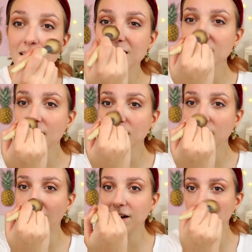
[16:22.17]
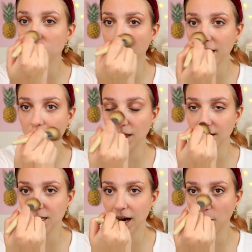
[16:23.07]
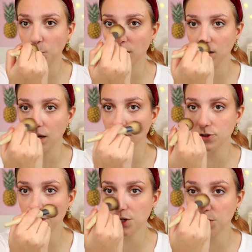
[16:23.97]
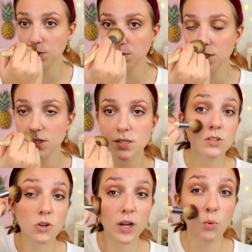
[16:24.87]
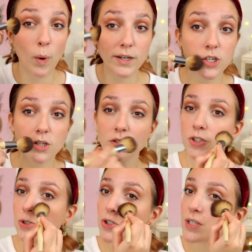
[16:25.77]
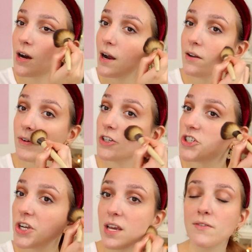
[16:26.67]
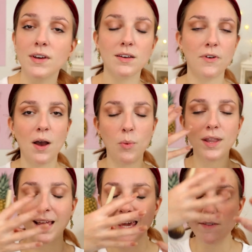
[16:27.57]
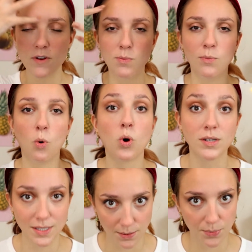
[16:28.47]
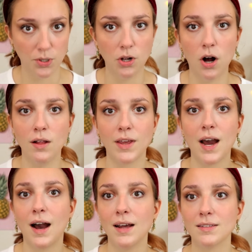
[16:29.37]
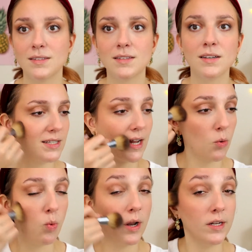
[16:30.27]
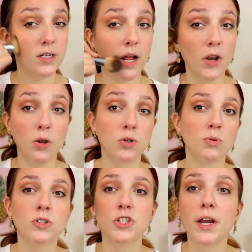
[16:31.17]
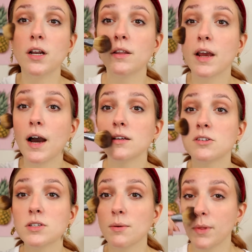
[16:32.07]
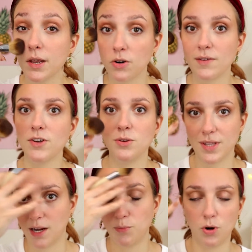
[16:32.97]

This is like the kind of shade that I would love to use during winter to just kind of achieve, if I went like even more simple on the eyes, did like a one and done neutral shade on the eyes or something, or even use like a